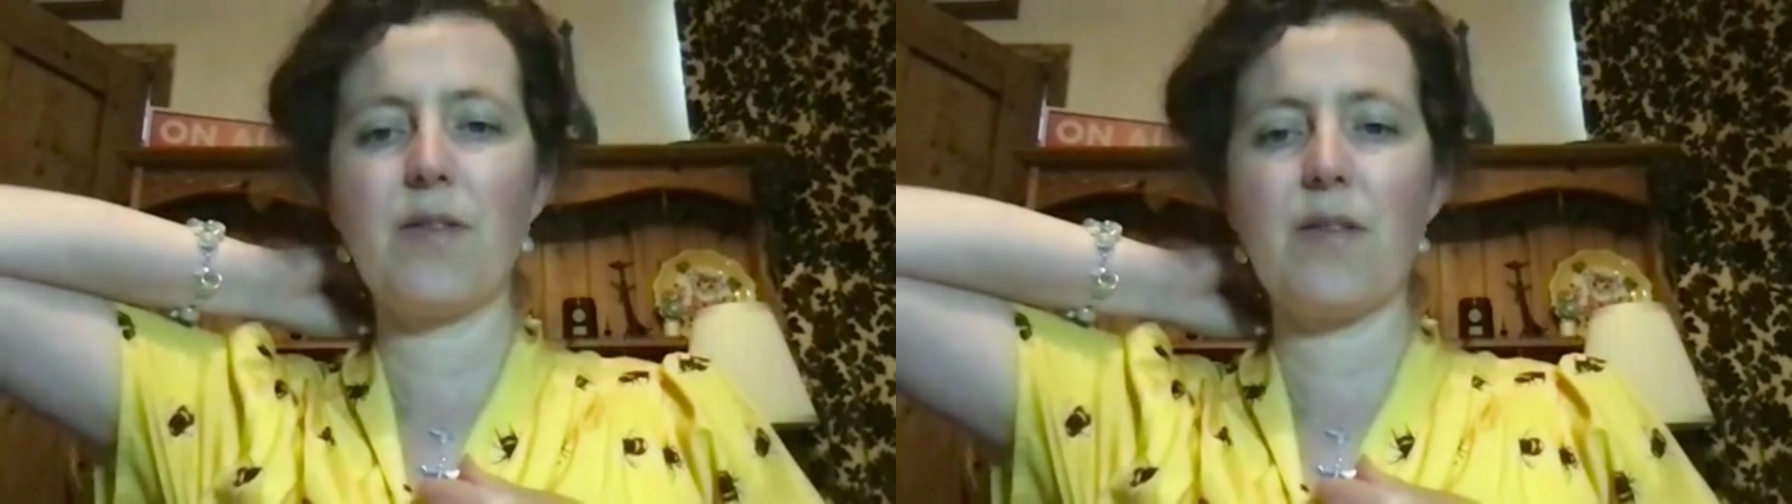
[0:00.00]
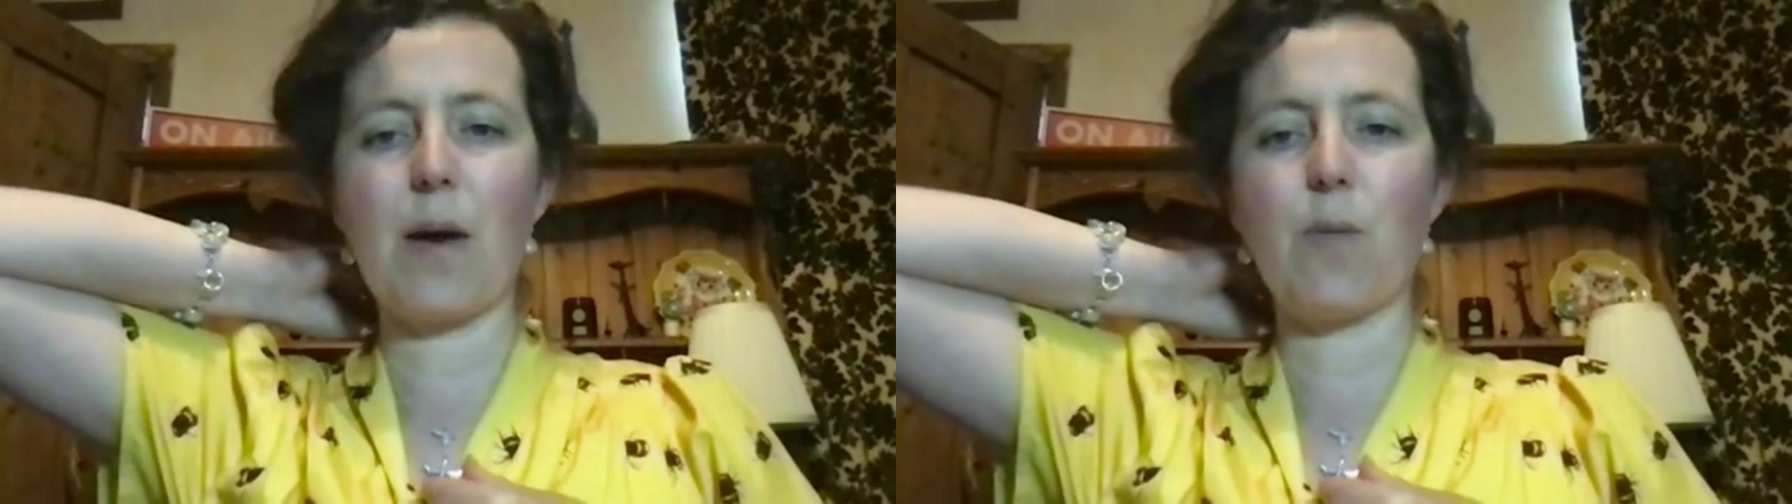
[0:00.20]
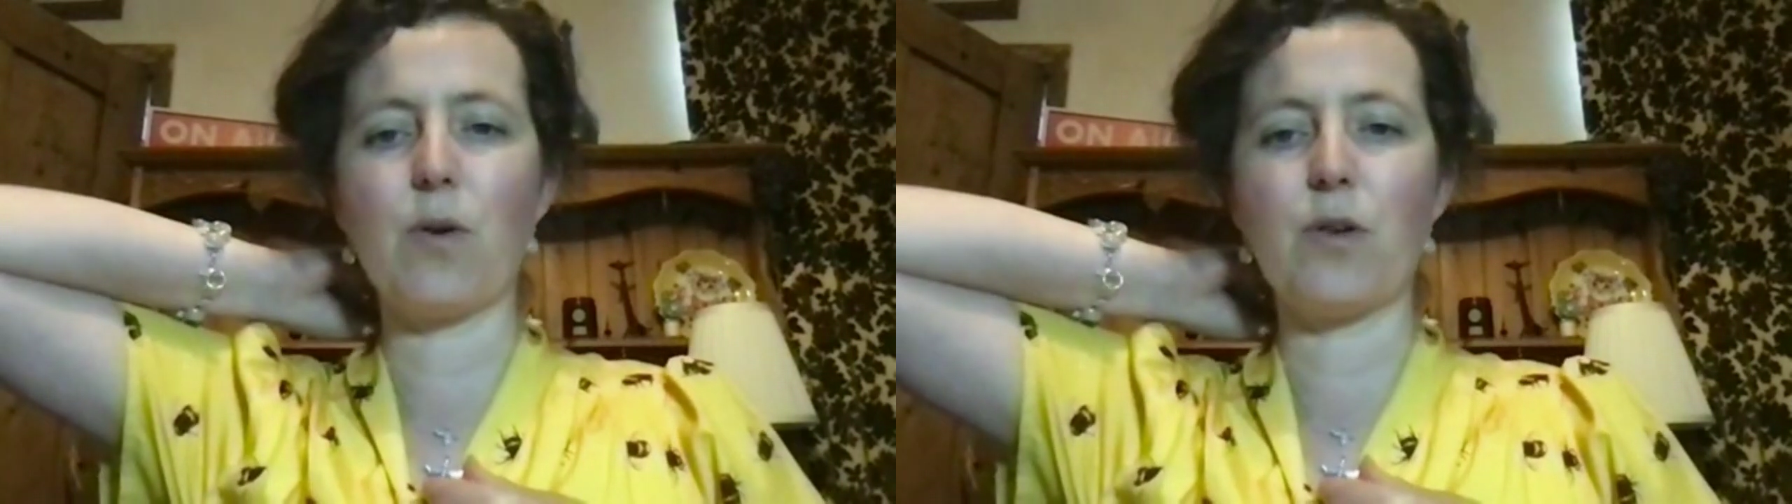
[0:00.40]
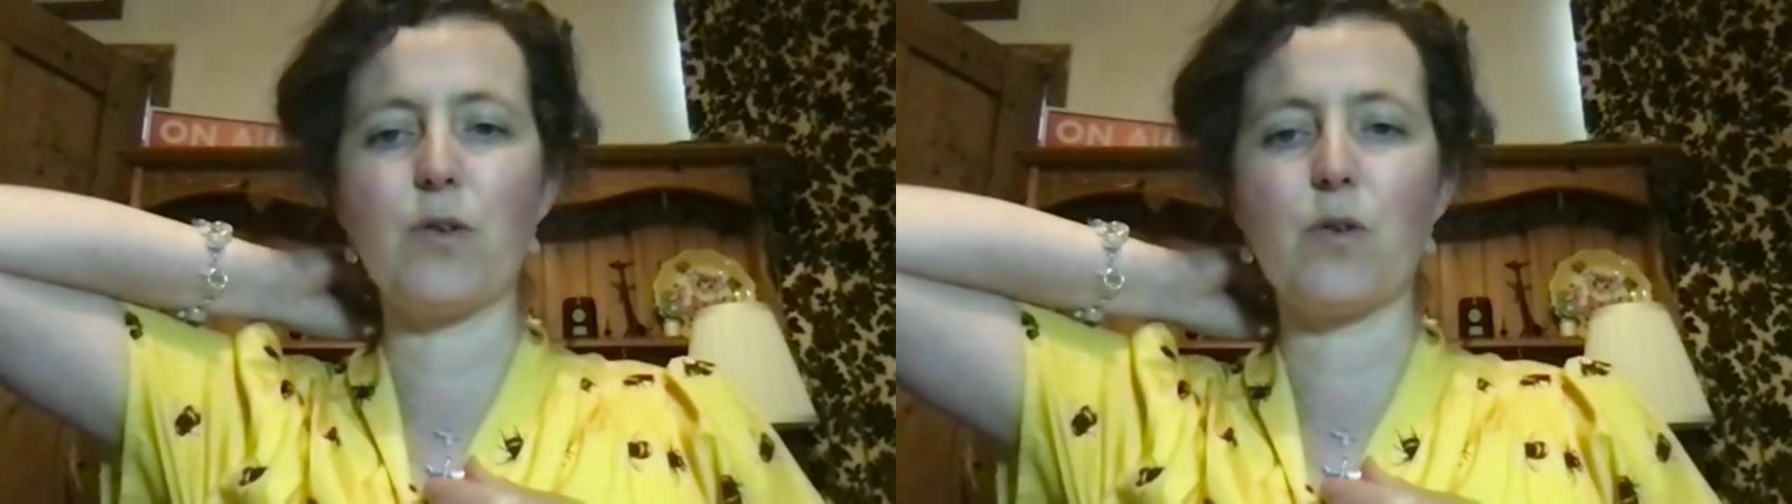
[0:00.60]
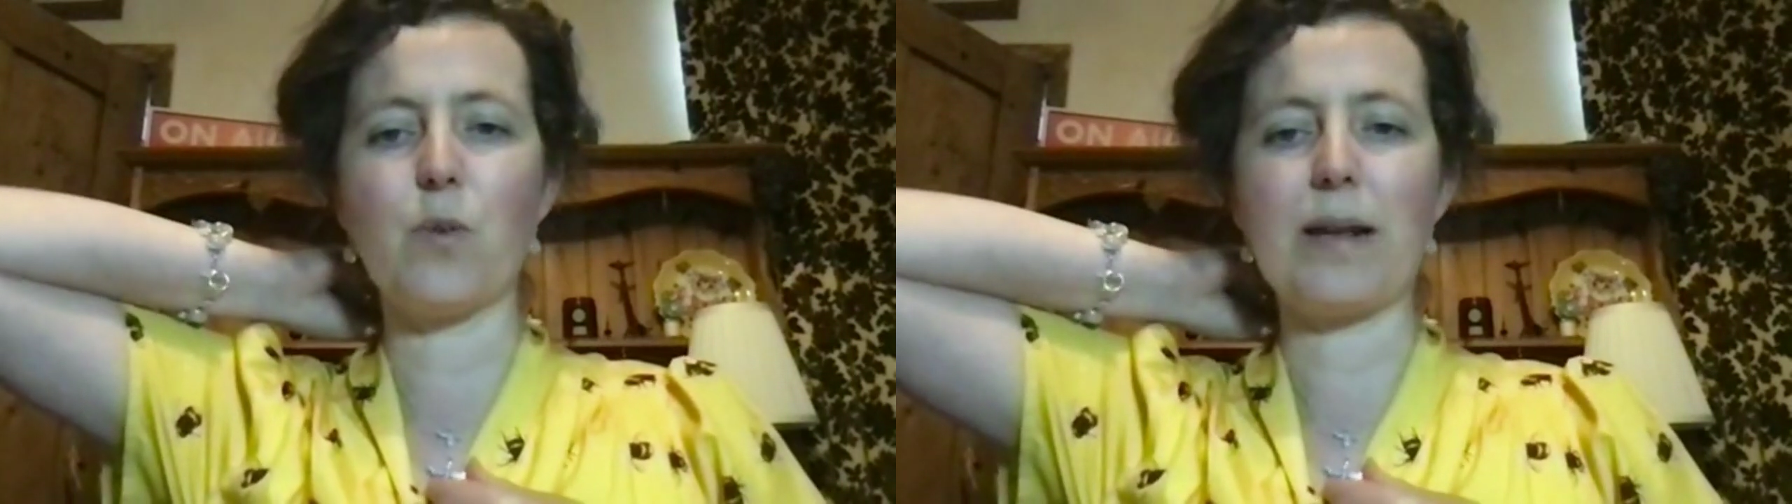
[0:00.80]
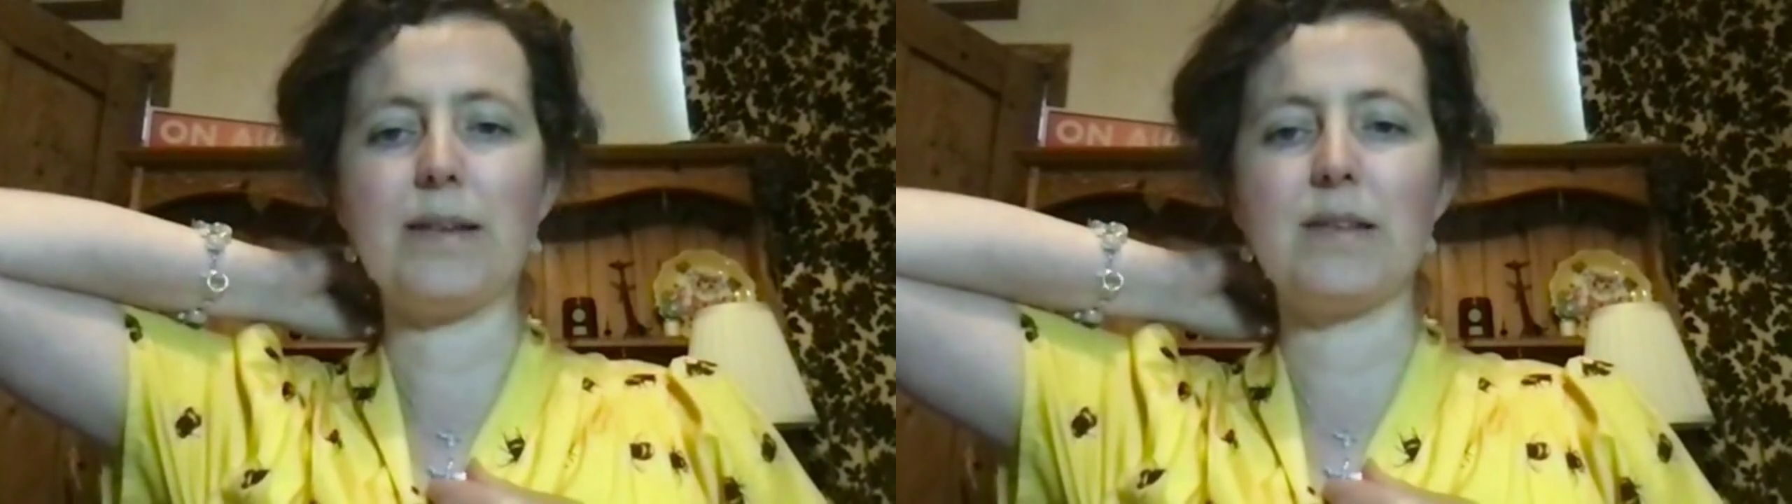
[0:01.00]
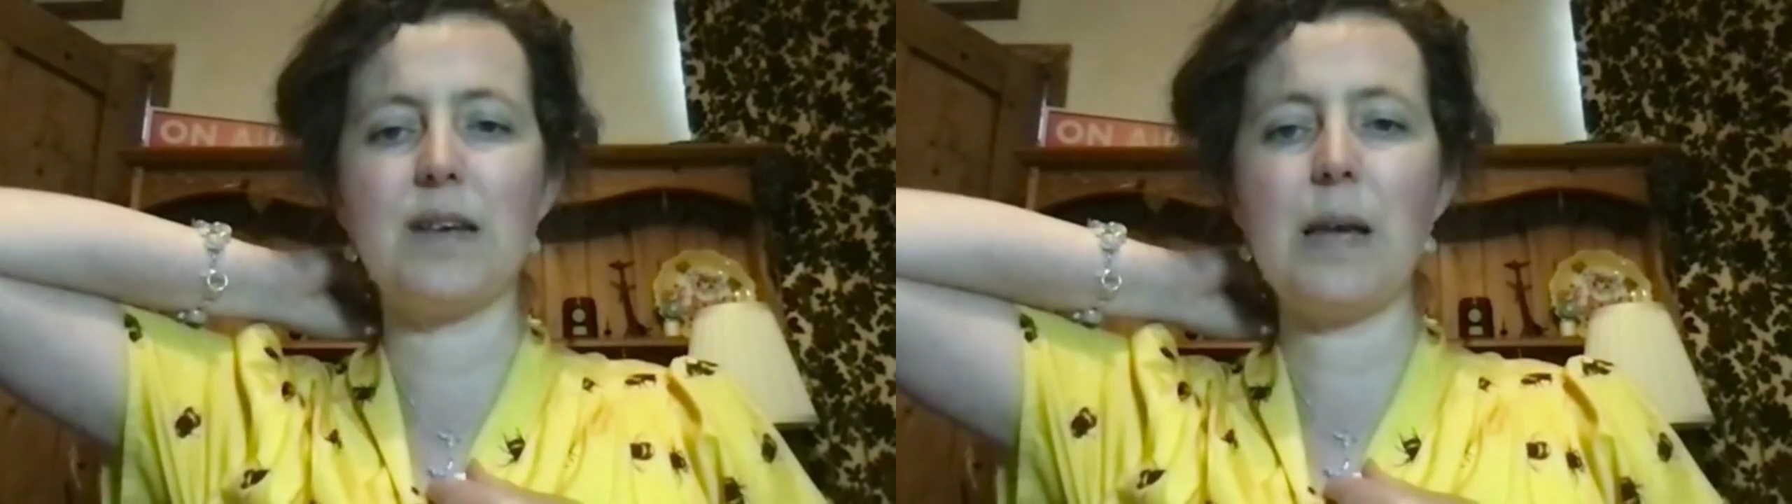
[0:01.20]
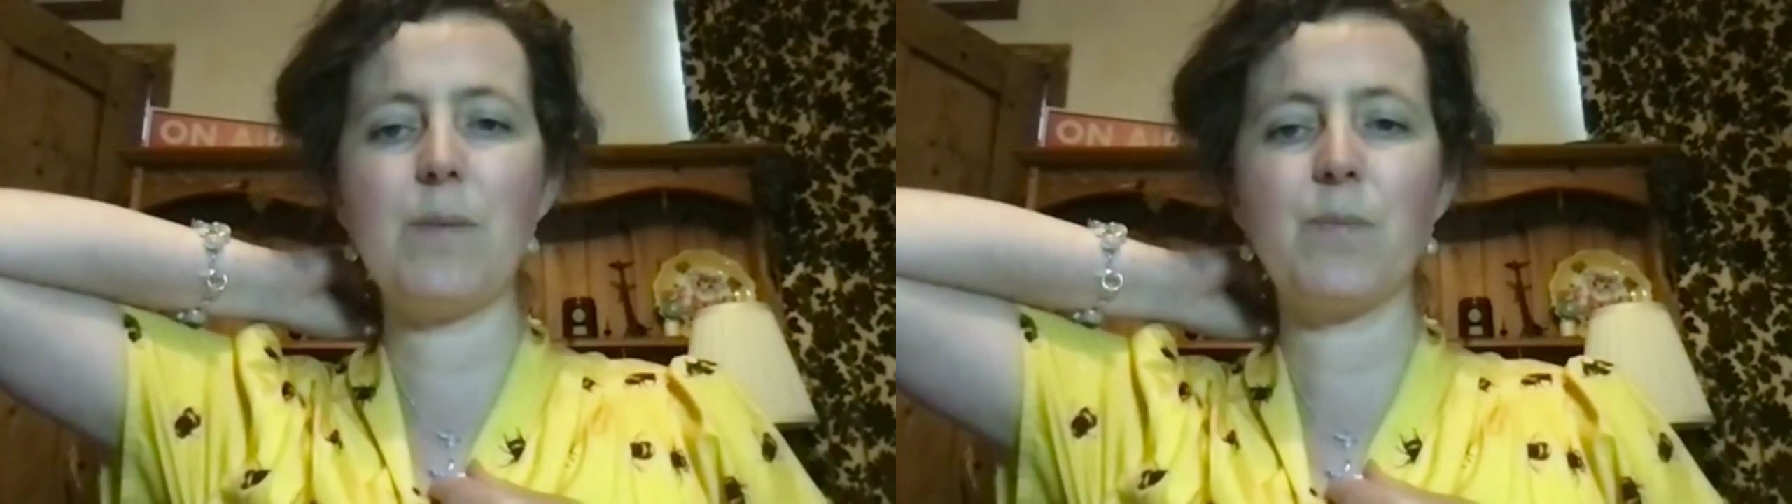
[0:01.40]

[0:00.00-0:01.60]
that one as a 20.